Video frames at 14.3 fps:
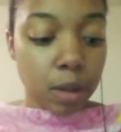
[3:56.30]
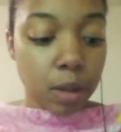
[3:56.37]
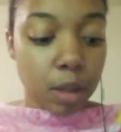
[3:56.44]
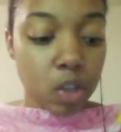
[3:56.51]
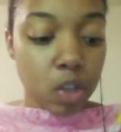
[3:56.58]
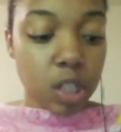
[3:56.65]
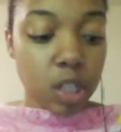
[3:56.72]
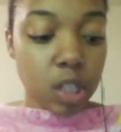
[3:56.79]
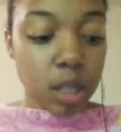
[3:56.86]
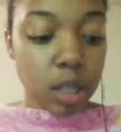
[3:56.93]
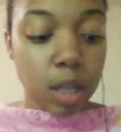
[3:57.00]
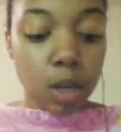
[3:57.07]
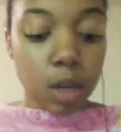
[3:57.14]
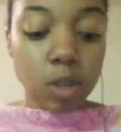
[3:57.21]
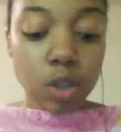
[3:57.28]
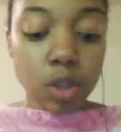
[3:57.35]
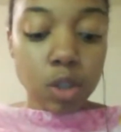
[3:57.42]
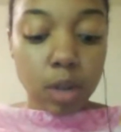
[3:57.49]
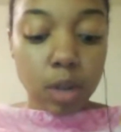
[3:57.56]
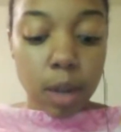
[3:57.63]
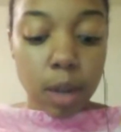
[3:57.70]
Just a little
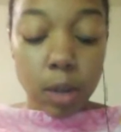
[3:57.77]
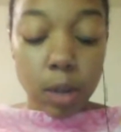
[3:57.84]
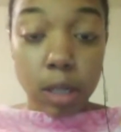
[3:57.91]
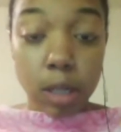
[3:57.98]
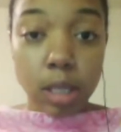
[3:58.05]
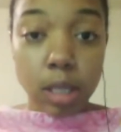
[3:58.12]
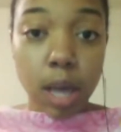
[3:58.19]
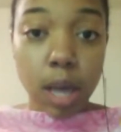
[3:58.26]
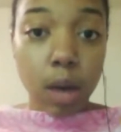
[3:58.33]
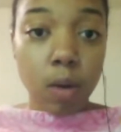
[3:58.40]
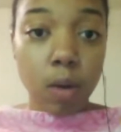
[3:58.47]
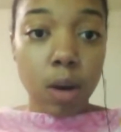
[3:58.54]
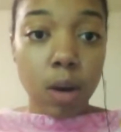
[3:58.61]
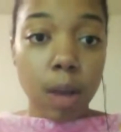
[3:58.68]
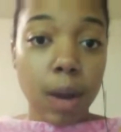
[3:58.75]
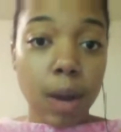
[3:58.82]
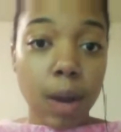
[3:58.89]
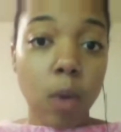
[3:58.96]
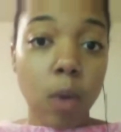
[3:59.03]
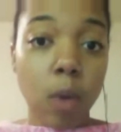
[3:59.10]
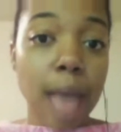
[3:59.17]
story I wanted to tell
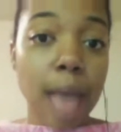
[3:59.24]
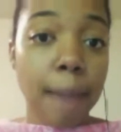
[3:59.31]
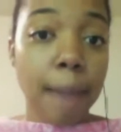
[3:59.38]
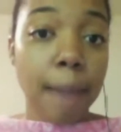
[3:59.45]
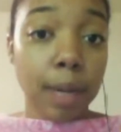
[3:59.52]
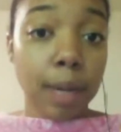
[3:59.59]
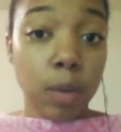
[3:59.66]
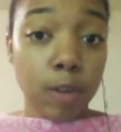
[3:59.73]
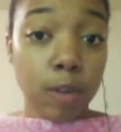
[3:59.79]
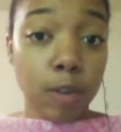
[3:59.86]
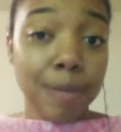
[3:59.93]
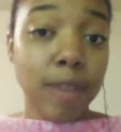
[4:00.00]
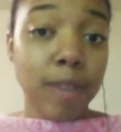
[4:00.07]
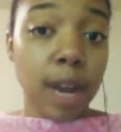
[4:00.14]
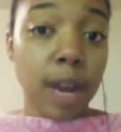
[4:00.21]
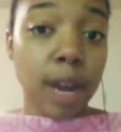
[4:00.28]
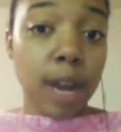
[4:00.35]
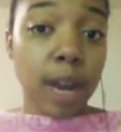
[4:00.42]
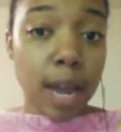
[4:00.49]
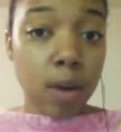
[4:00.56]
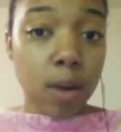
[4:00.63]
about what's happening with me right
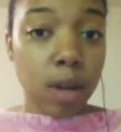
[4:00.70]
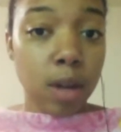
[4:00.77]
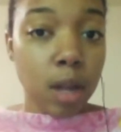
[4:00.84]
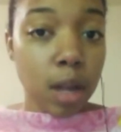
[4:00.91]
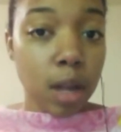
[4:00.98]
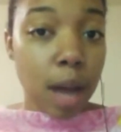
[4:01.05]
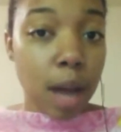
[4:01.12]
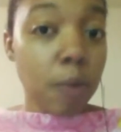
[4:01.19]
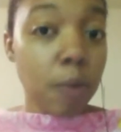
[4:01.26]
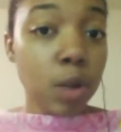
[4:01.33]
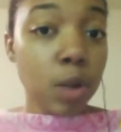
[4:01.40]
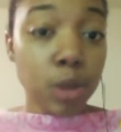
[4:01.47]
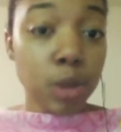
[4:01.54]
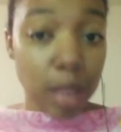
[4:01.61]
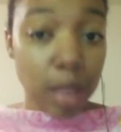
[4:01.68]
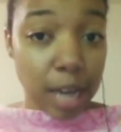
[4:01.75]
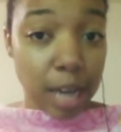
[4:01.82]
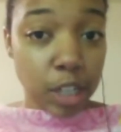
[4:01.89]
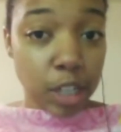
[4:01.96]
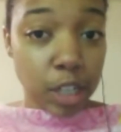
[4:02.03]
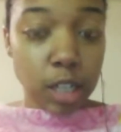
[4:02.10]
now. I'm going through a lot
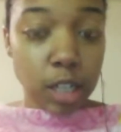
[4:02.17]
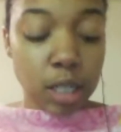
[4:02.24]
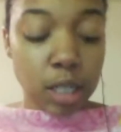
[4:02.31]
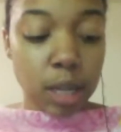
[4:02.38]
of changes.